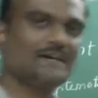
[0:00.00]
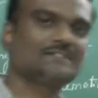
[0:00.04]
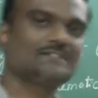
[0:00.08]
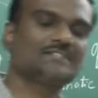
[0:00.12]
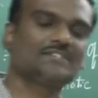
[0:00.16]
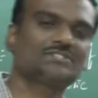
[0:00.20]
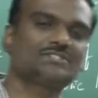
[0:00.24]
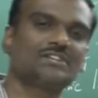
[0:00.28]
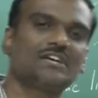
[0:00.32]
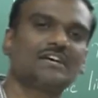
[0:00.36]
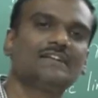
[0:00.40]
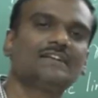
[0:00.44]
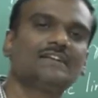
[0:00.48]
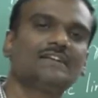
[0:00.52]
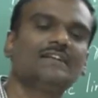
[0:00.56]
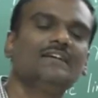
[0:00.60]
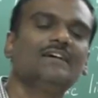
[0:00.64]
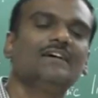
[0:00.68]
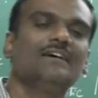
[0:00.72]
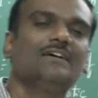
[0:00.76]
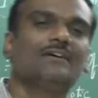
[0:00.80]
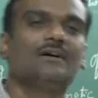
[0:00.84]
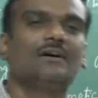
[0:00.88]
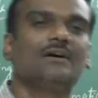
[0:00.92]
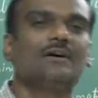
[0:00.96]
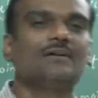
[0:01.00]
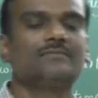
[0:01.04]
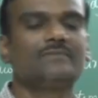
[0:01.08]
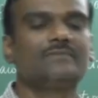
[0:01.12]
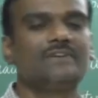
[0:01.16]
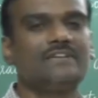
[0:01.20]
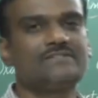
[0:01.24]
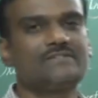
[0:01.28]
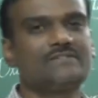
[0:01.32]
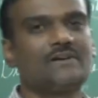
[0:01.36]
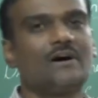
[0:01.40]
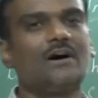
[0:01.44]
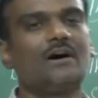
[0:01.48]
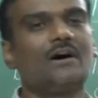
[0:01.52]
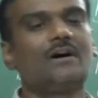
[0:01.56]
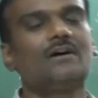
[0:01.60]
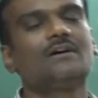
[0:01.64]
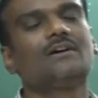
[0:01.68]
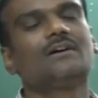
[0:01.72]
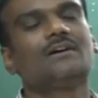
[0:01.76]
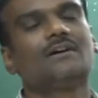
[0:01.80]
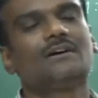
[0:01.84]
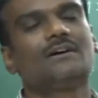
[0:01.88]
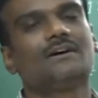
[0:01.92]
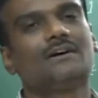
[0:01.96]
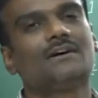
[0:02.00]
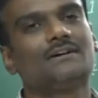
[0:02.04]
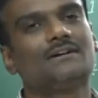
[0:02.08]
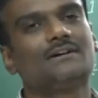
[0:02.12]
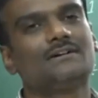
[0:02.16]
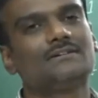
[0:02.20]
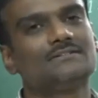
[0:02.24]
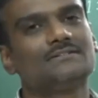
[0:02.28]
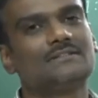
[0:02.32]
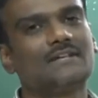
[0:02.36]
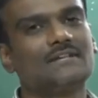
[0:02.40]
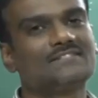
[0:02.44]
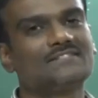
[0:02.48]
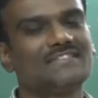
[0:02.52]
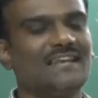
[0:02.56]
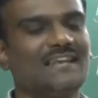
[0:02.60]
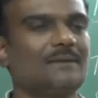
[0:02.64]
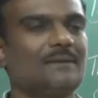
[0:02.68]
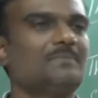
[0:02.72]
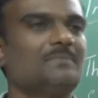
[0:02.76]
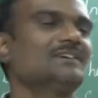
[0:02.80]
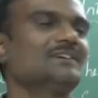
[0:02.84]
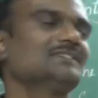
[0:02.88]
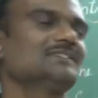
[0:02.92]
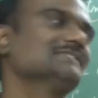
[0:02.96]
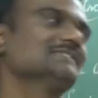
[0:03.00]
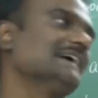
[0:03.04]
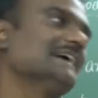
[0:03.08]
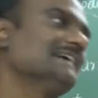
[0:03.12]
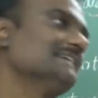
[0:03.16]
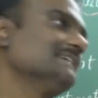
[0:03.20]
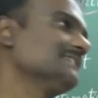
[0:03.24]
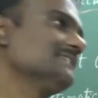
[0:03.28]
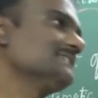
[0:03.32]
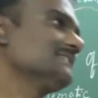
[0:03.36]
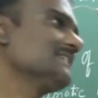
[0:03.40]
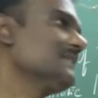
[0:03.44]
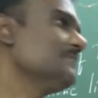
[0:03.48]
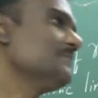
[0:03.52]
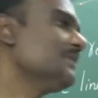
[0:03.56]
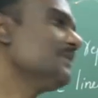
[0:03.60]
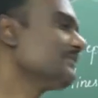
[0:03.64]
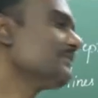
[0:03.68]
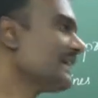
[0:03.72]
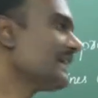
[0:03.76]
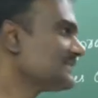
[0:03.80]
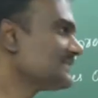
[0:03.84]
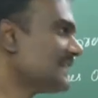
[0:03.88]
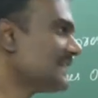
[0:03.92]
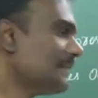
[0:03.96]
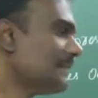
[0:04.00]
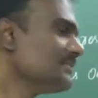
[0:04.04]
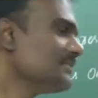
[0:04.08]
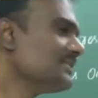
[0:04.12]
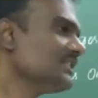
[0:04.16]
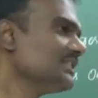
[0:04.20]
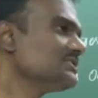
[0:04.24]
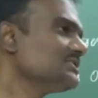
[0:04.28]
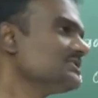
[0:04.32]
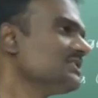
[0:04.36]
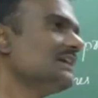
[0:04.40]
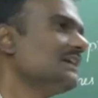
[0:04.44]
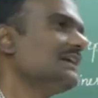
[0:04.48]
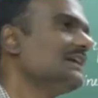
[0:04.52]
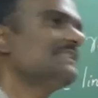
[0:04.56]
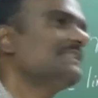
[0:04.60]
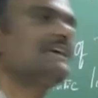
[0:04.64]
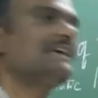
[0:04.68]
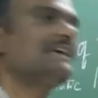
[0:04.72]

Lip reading: session, we saw the syllabus and the scheme of examination